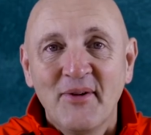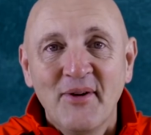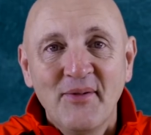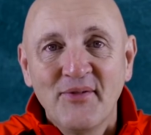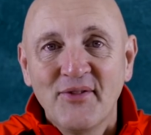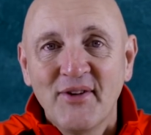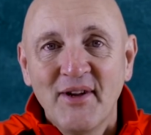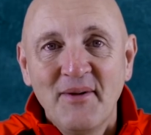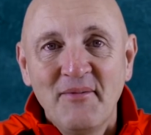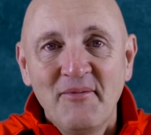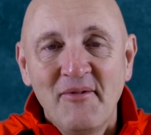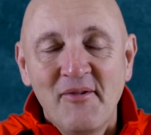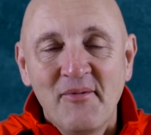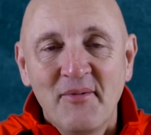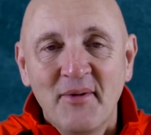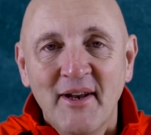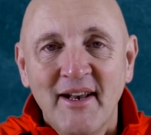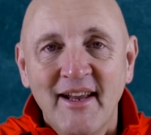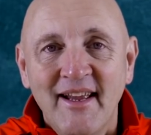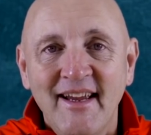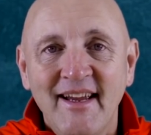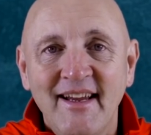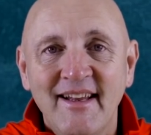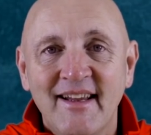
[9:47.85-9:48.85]
We've seen what we
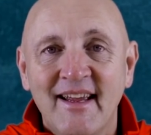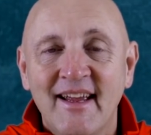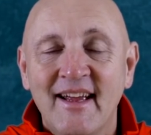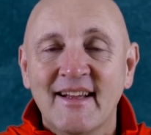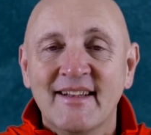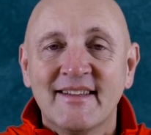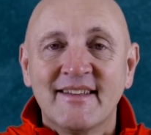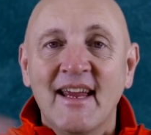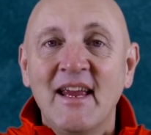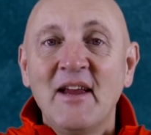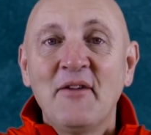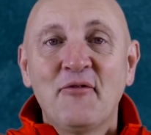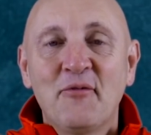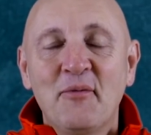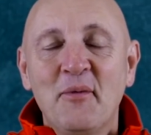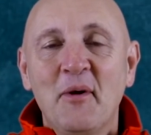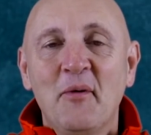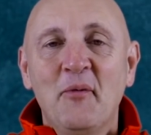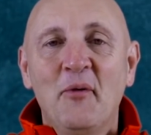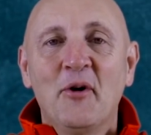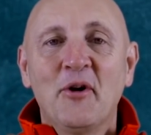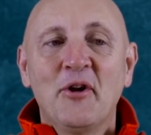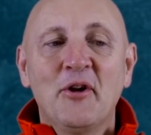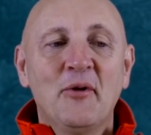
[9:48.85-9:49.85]
need. Take from
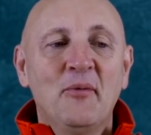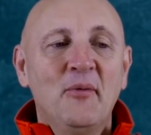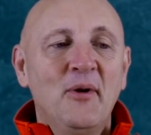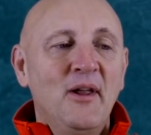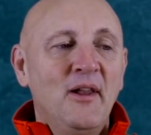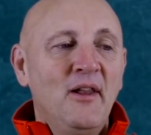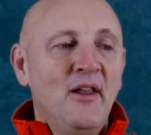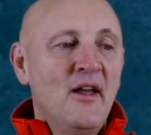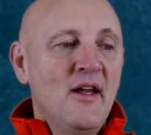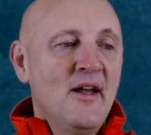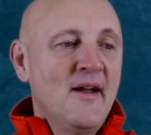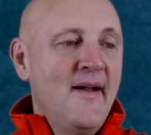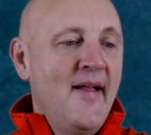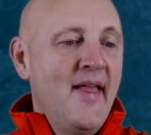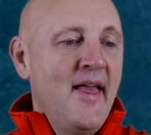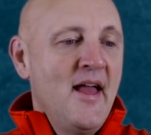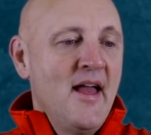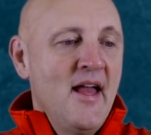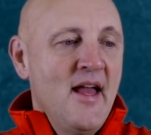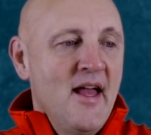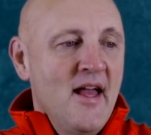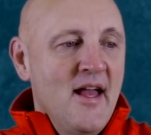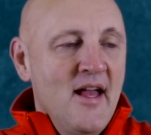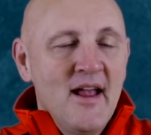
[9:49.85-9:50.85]
it what you will.
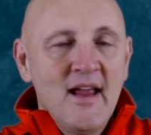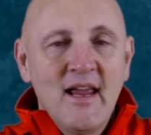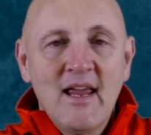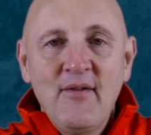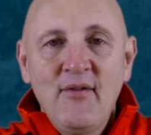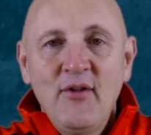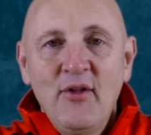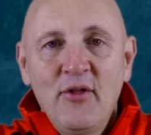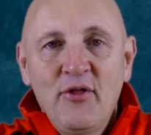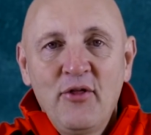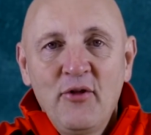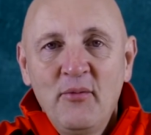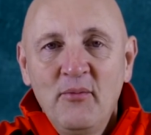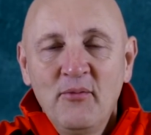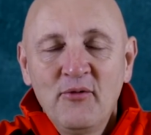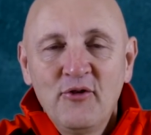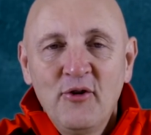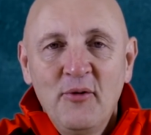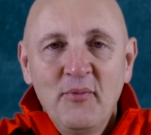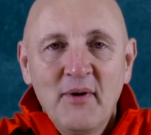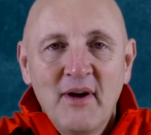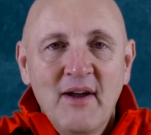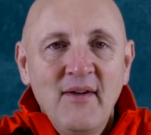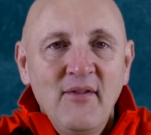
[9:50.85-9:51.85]
Give it a thumbs
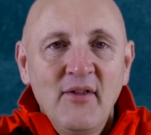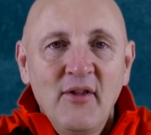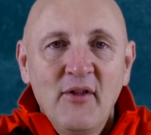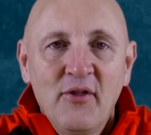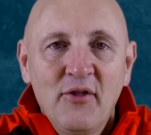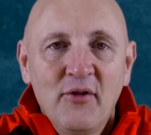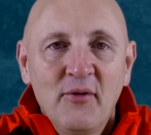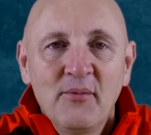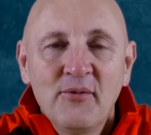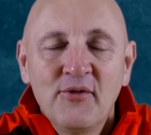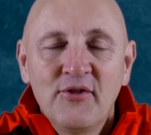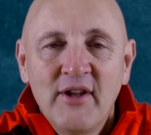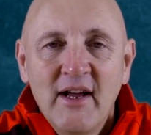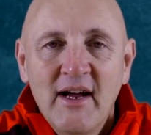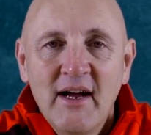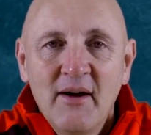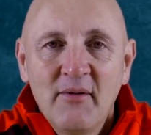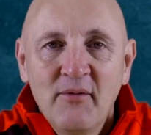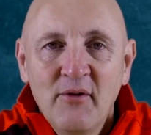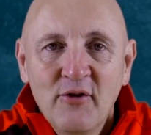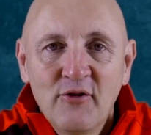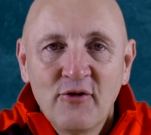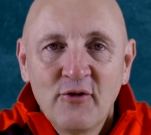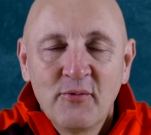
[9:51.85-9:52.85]
up, give it a thumbs
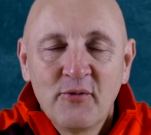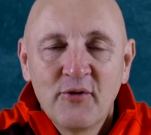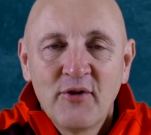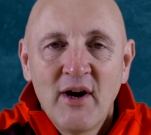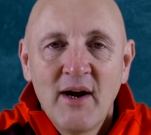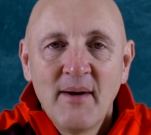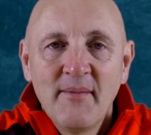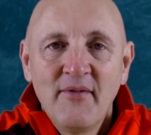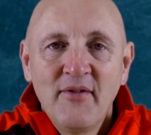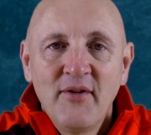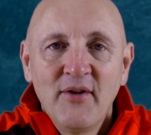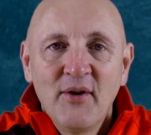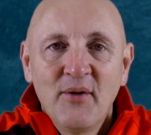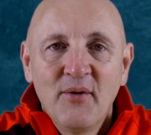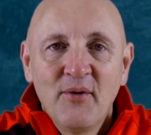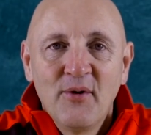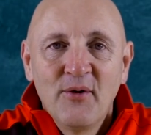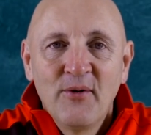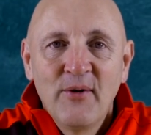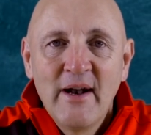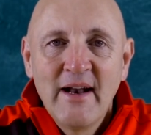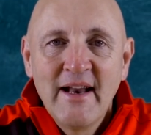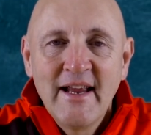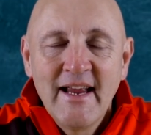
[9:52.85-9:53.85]
down, subscribe if you don't
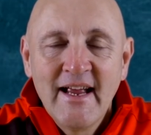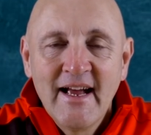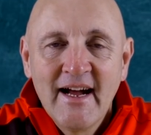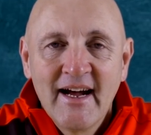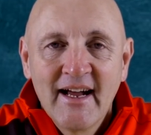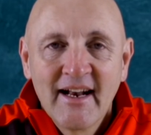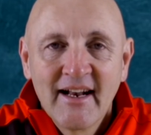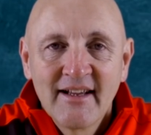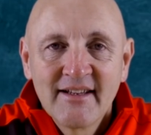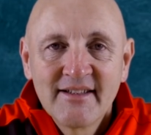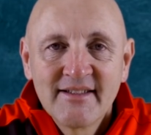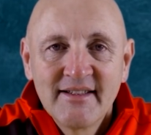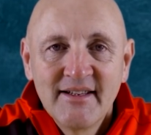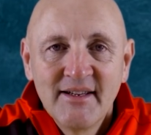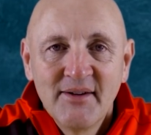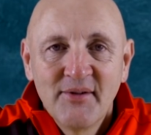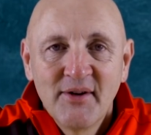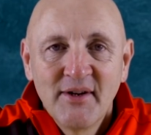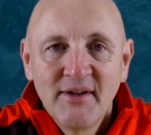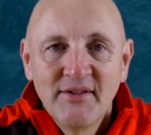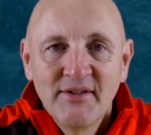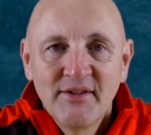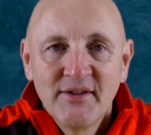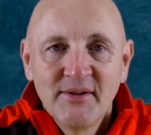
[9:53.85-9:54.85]
already, and I'll see you
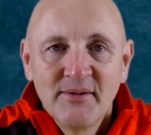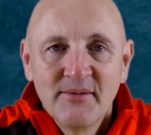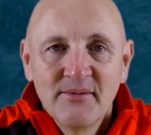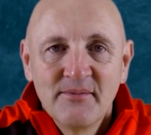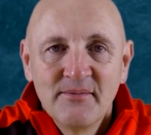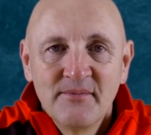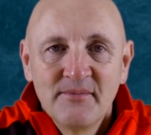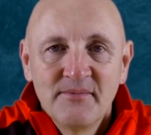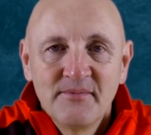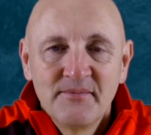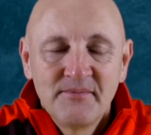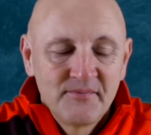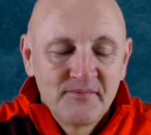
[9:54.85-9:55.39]
very soon.